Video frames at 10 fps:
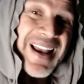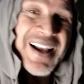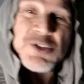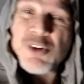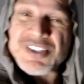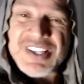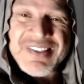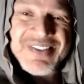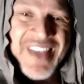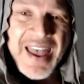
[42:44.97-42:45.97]
I
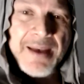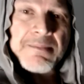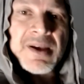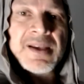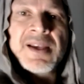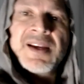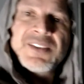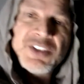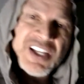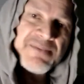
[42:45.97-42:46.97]
trusted them
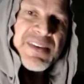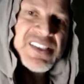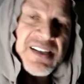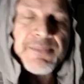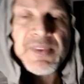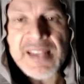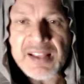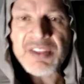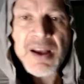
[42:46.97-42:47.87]
to give me something that